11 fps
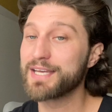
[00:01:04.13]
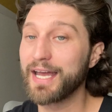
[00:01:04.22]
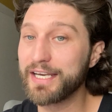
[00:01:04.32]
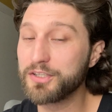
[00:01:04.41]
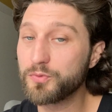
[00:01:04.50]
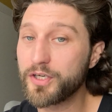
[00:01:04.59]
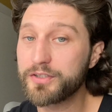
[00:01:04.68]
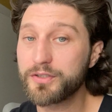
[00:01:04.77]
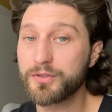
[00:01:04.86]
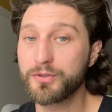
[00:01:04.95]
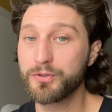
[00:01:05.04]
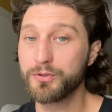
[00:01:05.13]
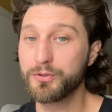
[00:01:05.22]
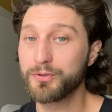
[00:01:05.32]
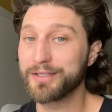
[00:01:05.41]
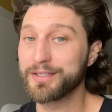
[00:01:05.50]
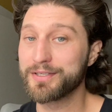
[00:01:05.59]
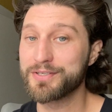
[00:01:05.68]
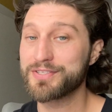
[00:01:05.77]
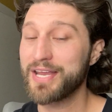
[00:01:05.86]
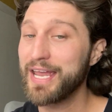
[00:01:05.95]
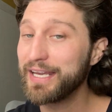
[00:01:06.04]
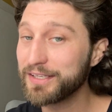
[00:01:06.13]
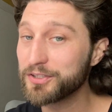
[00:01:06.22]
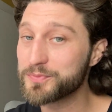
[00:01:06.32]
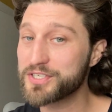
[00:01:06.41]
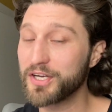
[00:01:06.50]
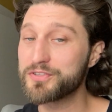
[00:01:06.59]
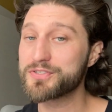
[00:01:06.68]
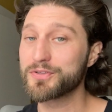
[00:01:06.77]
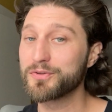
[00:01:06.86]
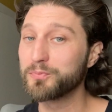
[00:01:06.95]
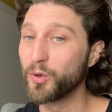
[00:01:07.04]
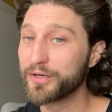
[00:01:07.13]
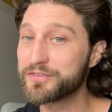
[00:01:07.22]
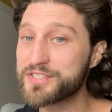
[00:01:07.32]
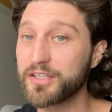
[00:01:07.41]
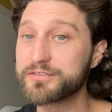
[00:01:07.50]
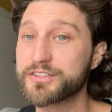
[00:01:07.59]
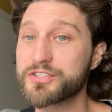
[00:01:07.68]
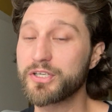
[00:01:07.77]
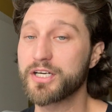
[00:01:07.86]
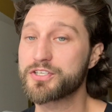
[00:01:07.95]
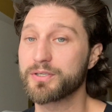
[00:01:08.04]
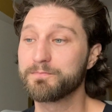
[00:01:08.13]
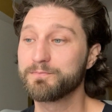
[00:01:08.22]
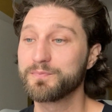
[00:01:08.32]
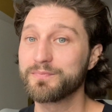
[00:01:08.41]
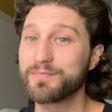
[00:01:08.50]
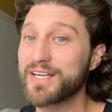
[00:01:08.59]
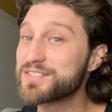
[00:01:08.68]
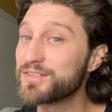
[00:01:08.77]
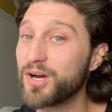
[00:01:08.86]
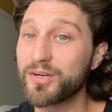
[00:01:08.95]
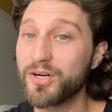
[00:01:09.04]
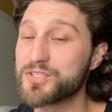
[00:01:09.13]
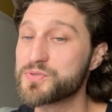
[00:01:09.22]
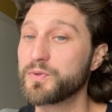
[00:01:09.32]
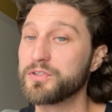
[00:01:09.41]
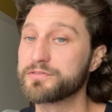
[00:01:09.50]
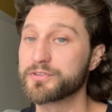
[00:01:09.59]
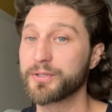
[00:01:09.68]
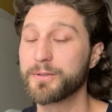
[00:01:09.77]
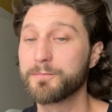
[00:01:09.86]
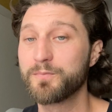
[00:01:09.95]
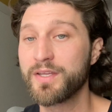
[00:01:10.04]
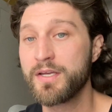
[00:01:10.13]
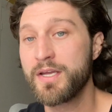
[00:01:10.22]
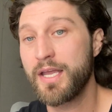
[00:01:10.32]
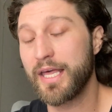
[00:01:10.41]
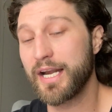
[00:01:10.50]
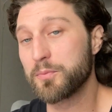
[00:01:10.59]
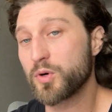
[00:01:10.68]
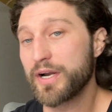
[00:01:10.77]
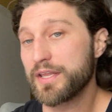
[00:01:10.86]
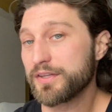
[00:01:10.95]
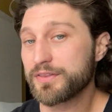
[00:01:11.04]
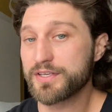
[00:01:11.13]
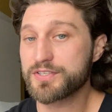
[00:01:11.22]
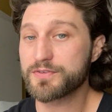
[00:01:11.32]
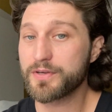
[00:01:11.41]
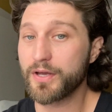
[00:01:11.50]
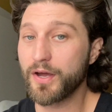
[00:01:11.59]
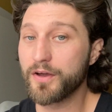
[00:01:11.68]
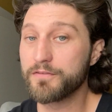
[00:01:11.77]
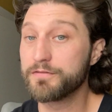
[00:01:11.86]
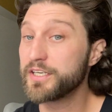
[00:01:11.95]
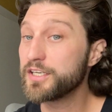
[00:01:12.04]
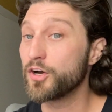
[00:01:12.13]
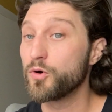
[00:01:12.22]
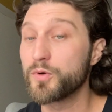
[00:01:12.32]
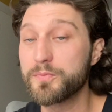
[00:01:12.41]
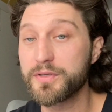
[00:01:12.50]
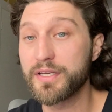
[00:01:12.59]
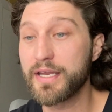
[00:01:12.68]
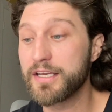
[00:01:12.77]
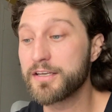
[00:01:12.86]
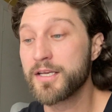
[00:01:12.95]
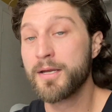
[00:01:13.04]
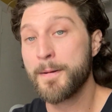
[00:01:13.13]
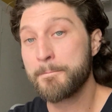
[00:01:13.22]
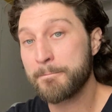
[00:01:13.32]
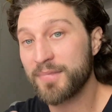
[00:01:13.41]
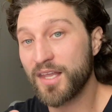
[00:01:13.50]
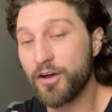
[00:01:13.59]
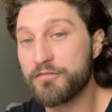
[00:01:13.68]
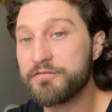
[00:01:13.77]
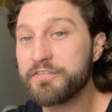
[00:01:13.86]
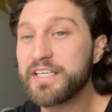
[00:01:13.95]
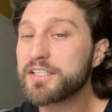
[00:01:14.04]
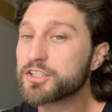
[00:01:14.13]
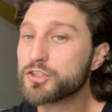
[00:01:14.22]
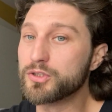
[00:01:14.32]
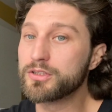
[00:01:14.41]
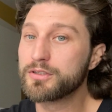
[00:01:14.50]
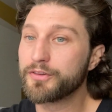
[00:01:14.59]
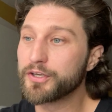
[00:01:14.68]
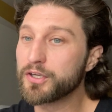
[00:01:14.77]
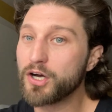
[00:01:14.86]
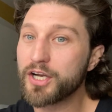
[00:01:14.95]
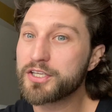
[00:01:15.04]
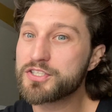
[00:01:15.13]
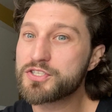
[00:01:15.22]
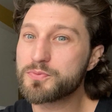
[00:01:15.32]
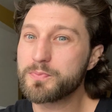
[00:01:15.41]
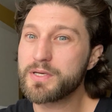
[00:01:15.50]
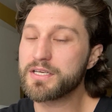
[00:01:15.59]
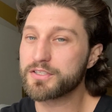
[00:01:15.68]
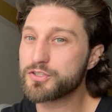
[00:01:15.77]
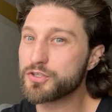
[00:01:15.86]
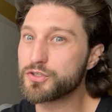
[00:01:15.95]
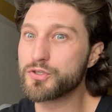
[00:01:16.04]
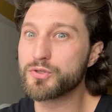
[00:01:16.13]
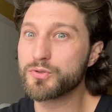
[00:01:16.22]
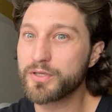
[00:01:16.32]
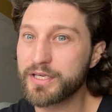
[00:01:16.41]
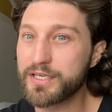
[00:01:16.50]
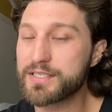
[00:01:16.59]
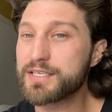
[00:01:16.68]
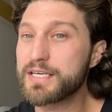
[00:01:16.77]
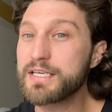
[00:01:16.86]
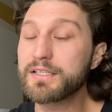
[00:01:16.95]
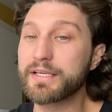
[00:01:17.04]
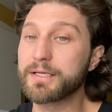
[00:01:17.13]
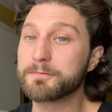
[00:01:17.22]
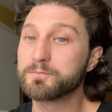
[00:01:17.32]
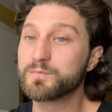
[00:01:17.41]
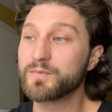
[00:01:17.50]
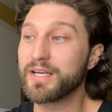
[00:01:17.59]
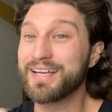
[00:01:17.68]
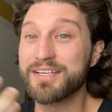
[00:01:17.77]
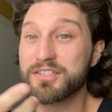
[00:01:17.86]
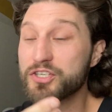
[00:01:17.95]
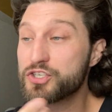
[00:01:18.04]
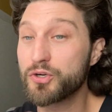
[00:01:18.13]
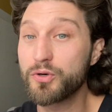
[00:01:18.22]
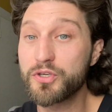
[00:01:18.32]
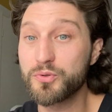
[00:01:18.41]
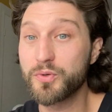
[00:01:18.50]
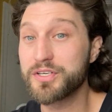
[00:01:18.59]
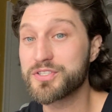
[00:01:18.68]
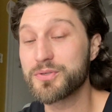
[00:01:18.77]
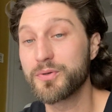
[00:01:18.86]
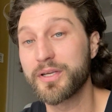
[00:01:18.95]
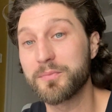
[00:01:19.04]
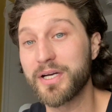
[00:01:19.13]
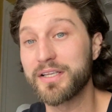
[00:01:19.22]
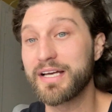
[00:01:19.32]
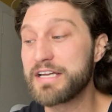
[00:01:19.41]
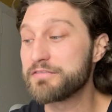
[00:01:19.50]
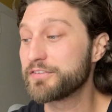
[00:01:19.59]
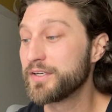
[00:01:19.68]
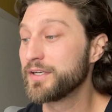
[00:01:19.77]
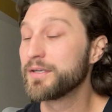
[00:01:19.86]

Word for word: to anyone who is hating themselves to the point of self-destruction. That's not God's will for you. And I pray that this uh, video would be a, a vehicle that God could speak to you his healing and show you what he's doing in my life